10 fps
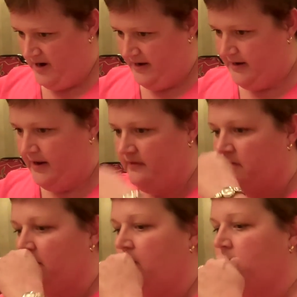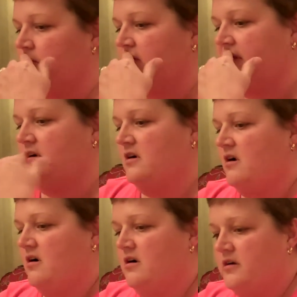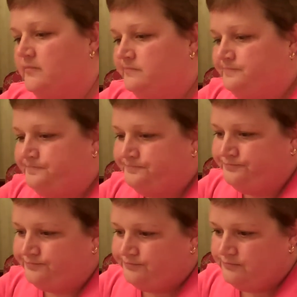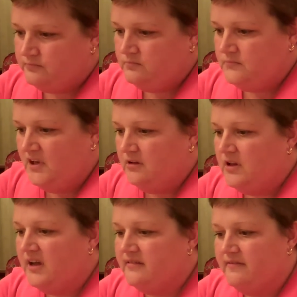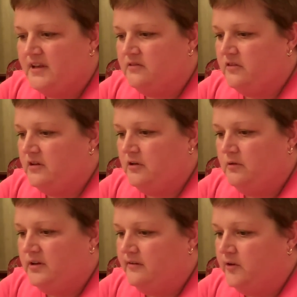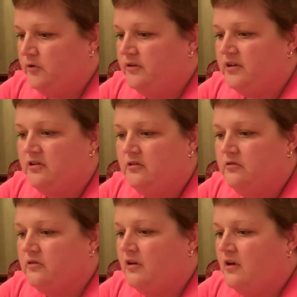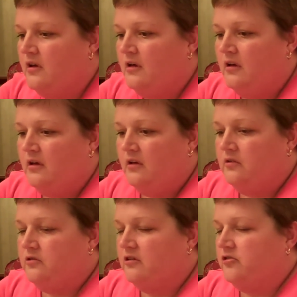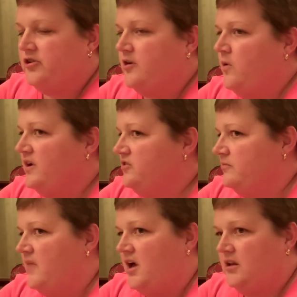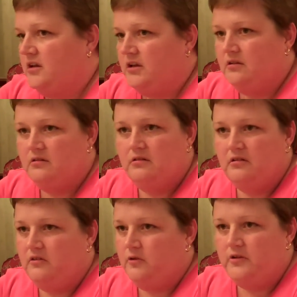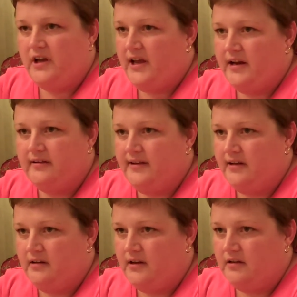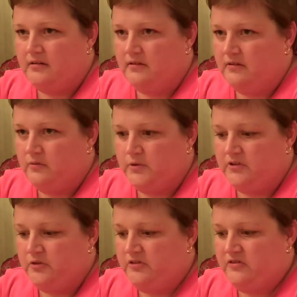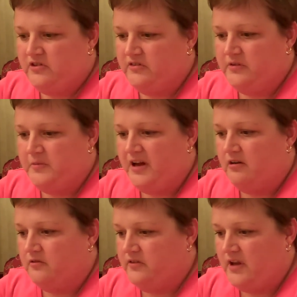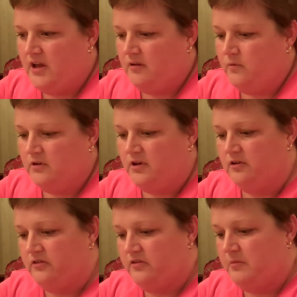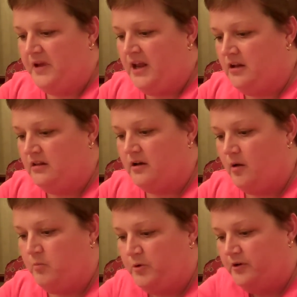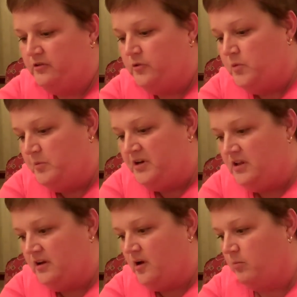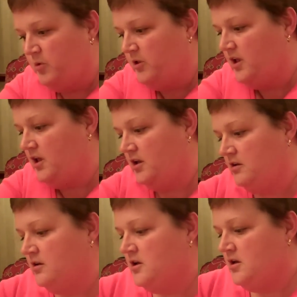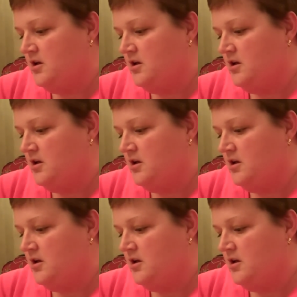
Right. And so there are lots of things that you can do. You can use structural equation modeling mm-hmm. to do dyadic data analysis, which is just a matter of saying, well, here's the man in the couple, here's the woman in the couple, and